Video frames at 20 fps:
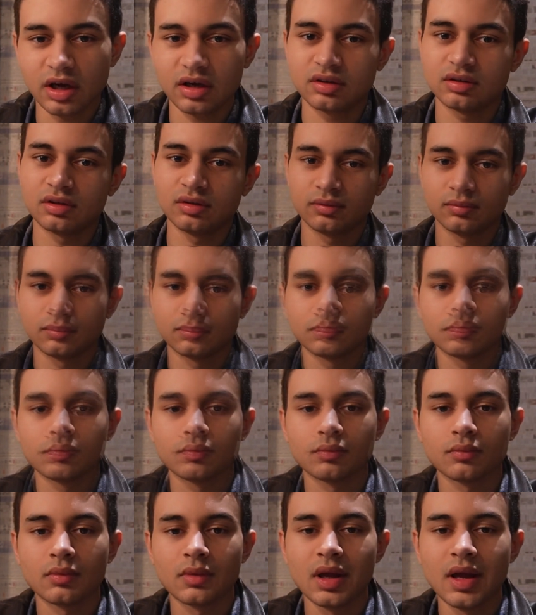
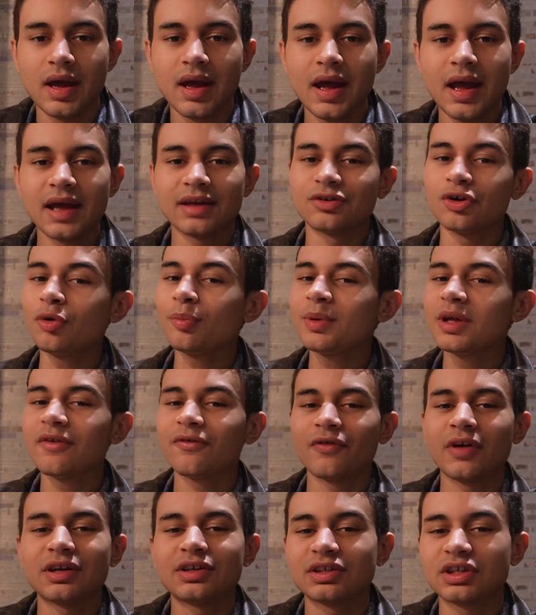And don't be
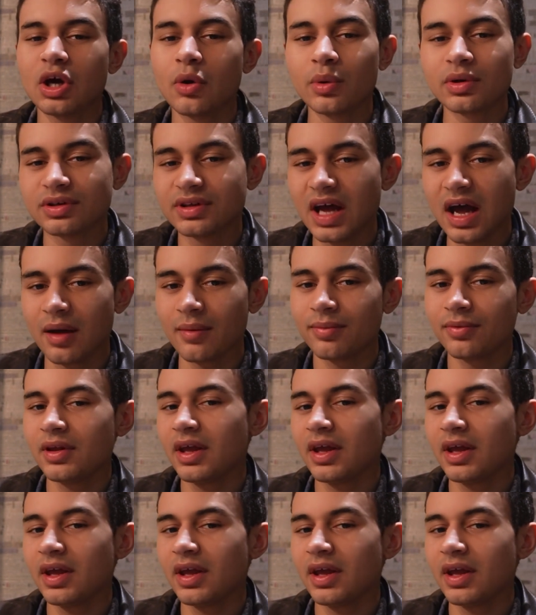afraid to go in depth